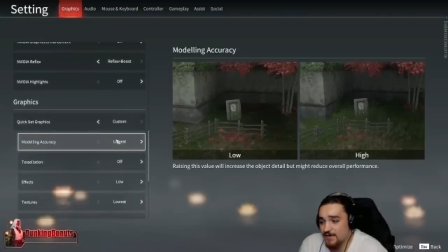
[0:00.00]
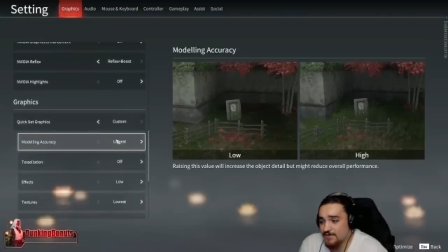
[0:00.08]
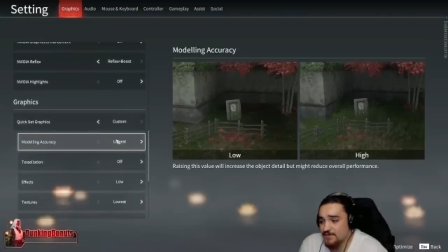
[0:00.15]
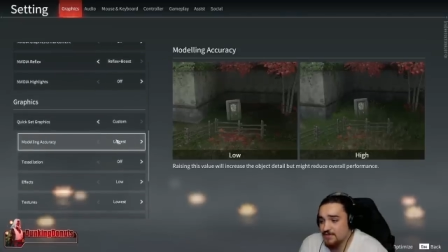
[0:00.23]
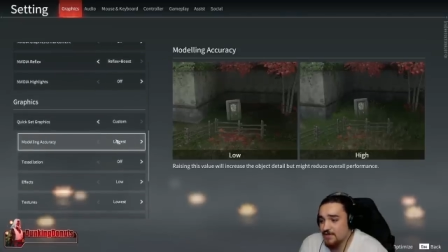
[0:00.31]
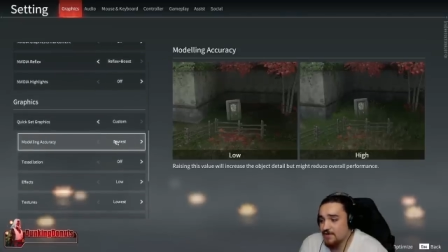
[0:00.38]

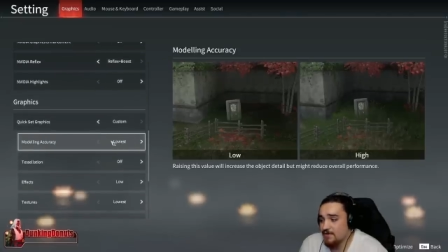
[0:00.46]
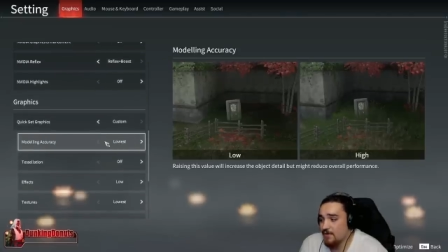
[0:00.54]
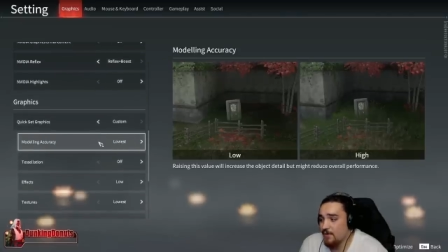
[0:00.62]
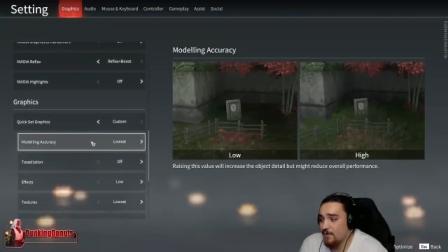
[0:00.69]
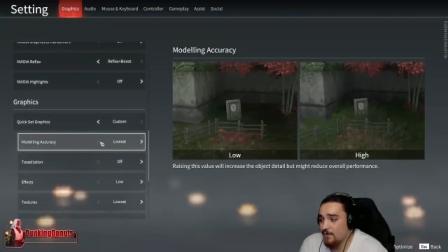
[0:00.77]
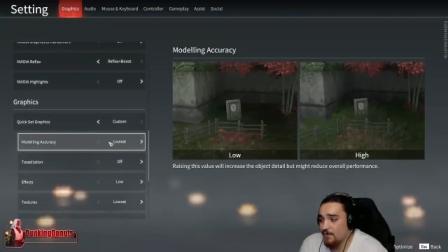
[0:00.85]
is turned
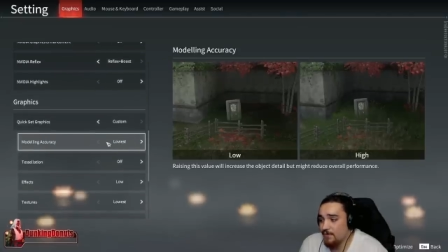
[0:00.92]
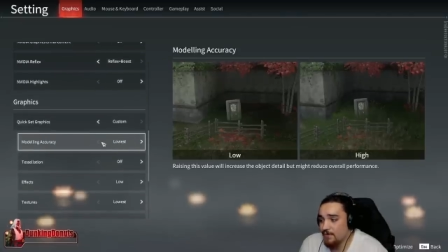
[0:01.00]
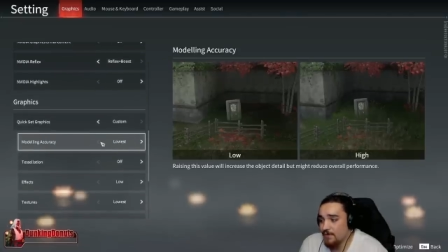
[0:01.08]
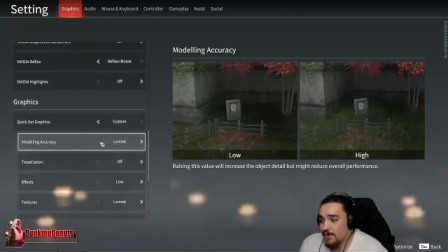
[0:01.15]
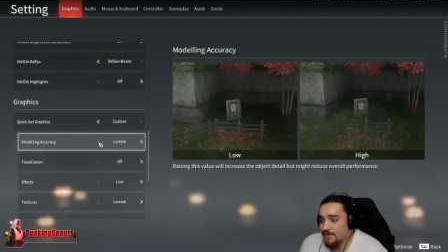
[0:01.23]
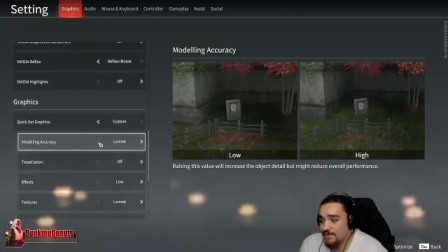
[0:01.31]
all the
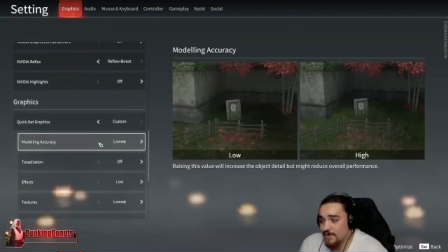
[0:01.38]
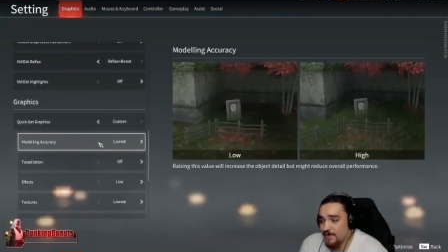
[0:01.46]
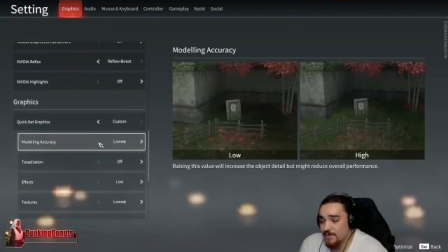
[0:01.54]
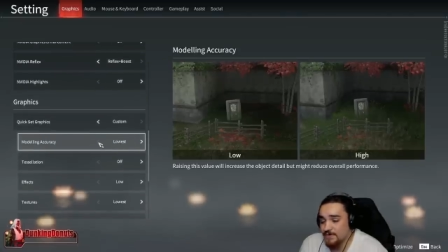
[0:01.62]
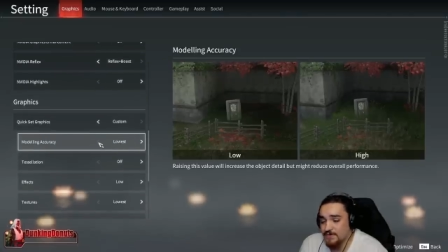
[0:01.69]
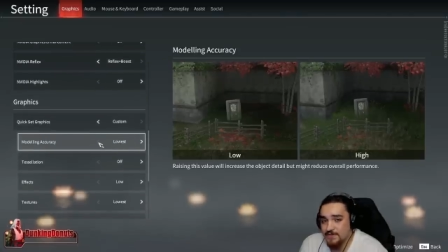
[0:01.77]
way to
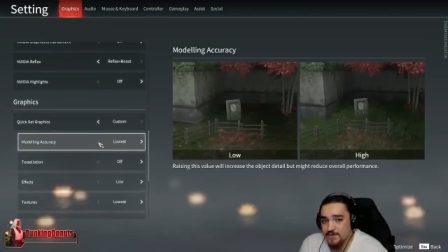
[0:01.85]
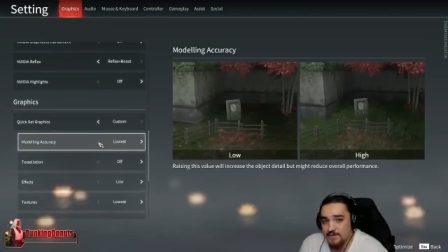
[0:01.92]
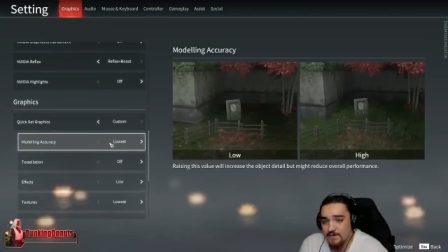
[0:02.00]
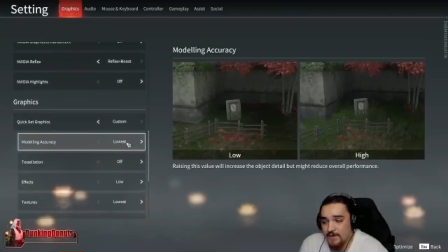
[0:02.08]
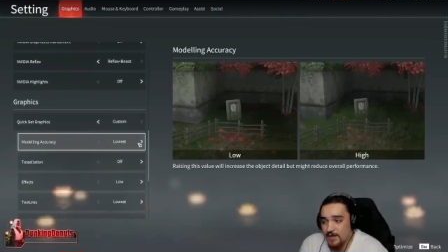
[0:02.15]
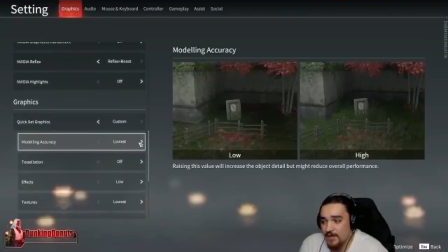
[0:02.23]
lowest.
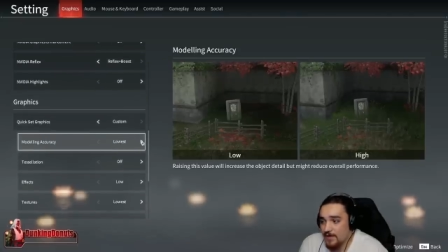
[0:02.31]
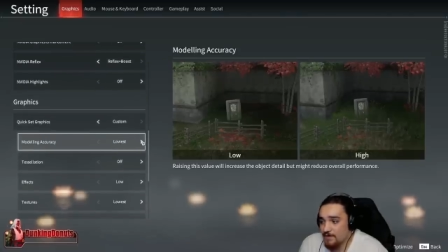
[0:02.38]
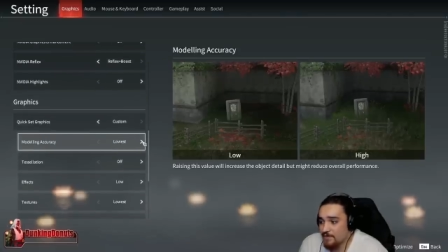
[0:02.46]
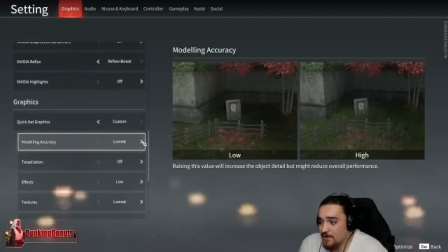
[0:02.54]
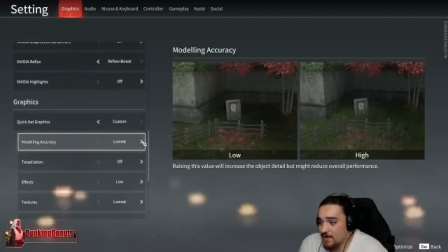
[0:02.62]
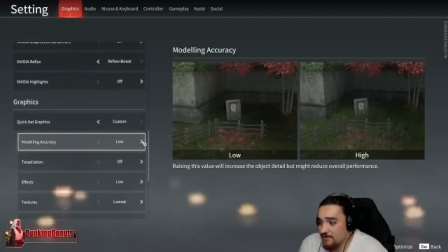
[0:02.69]

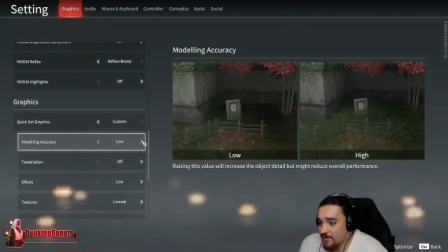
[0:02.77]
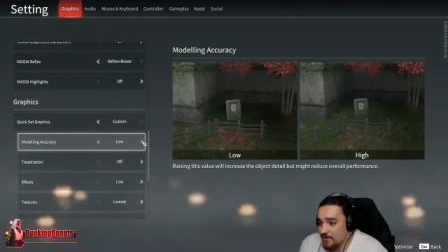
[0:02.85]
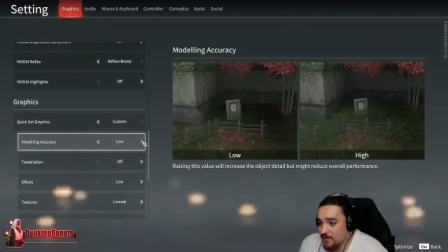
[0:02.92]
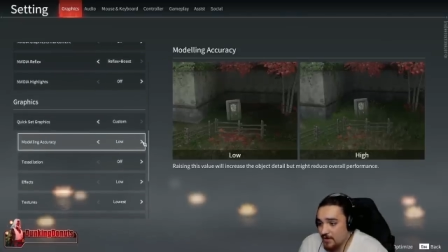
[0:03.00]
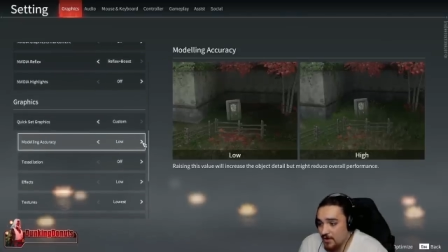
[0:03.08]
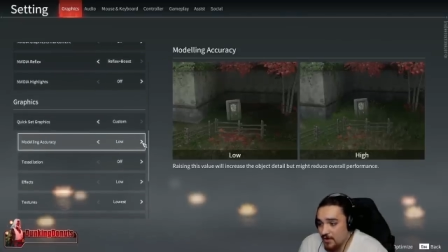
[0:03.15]
If you have it
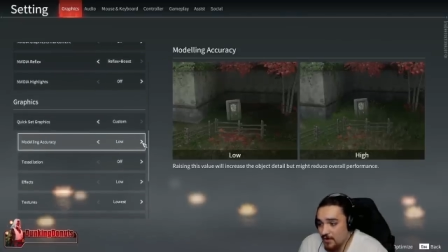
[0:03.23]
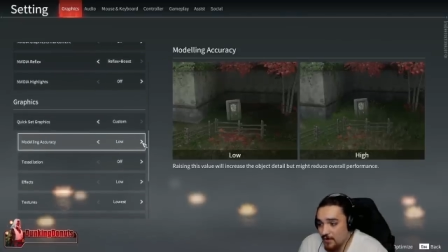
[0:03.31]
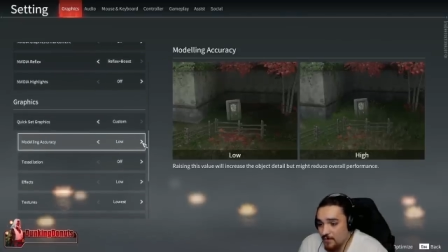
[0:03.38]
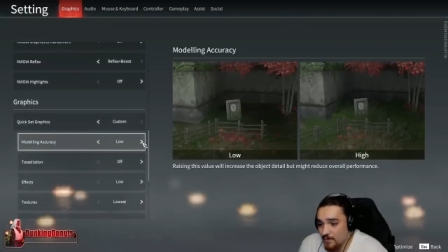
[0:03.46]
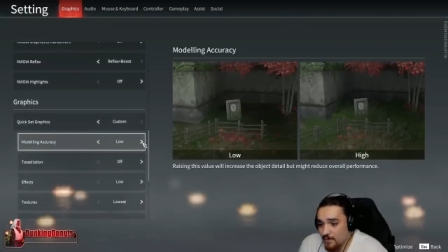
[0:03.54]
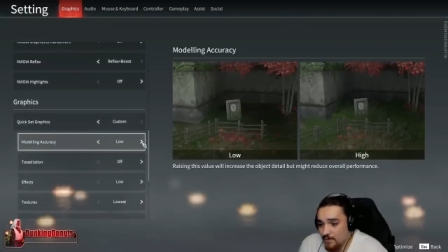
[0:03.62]
on
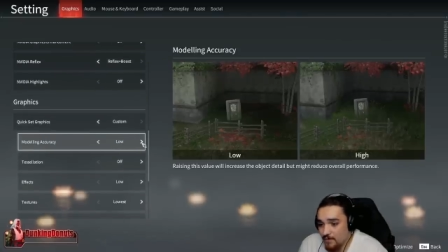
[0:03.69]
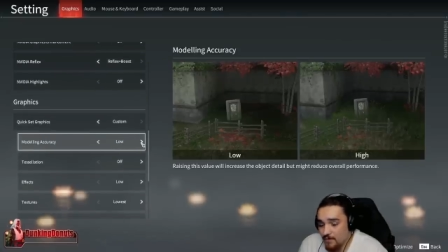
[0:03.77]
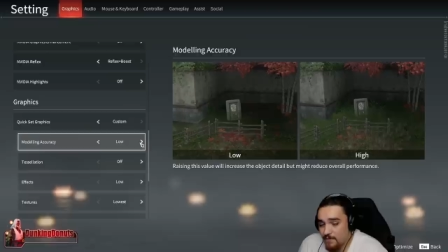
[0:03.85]
low,